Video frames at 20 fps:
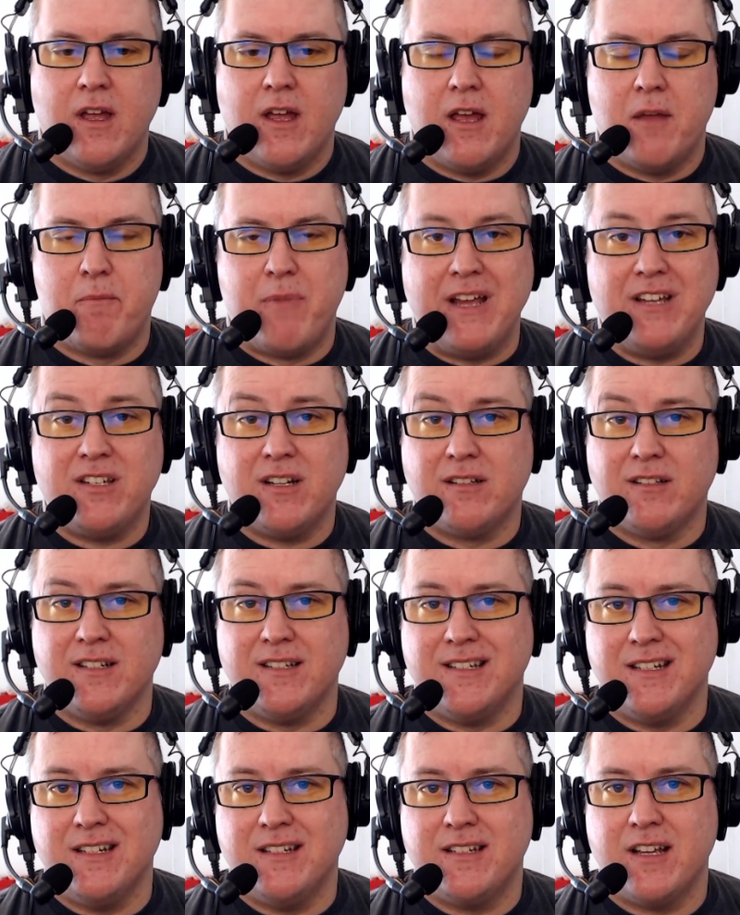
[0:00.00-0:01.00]
And basically
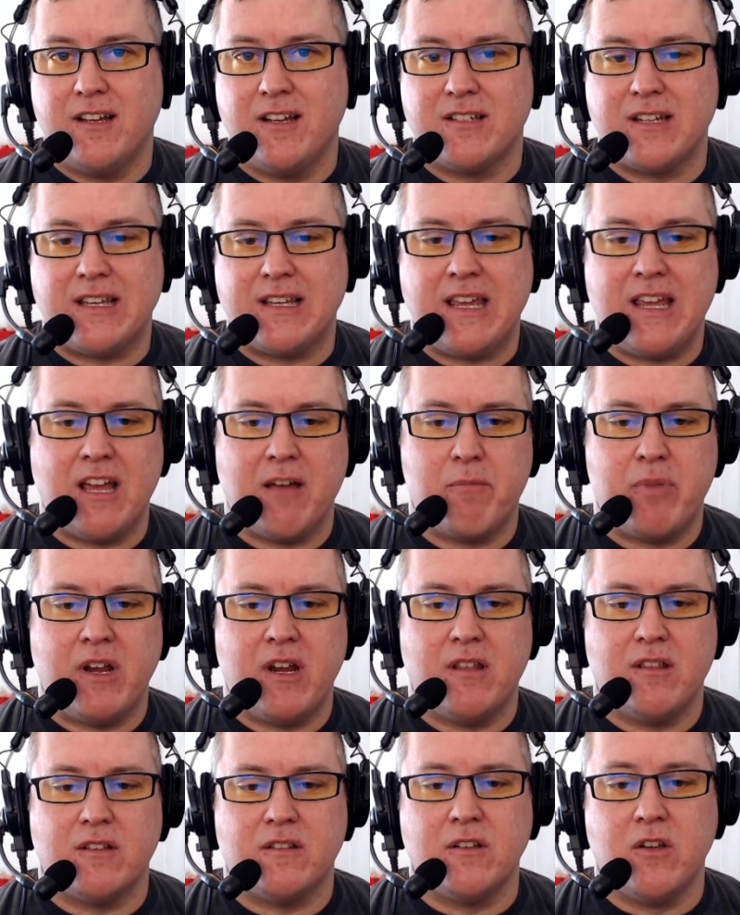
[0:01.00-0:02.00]
details a
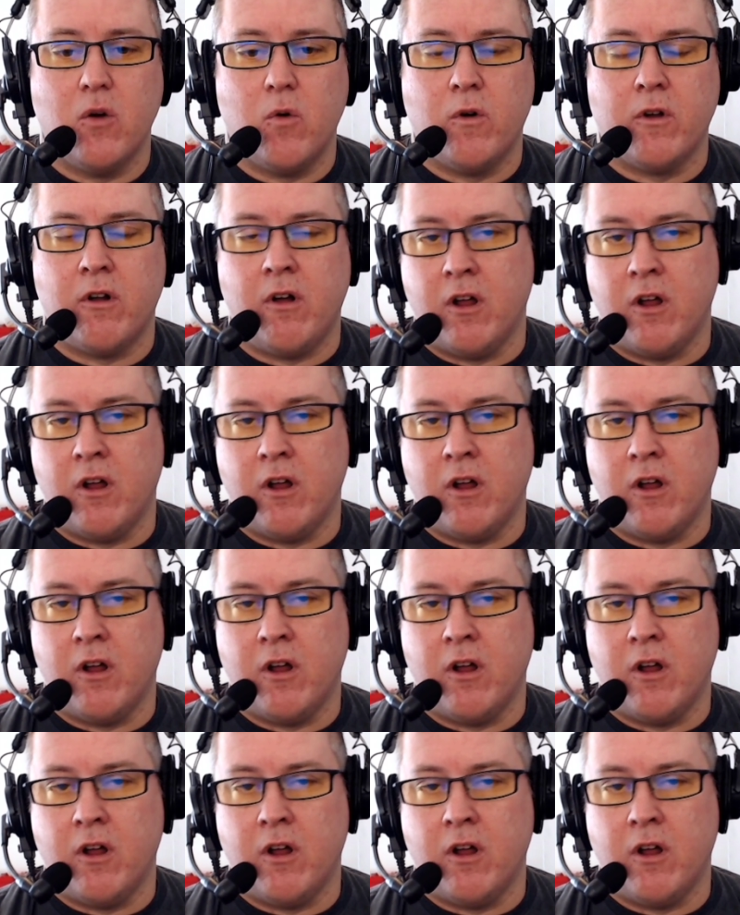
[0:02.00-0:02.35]
campaign that's going on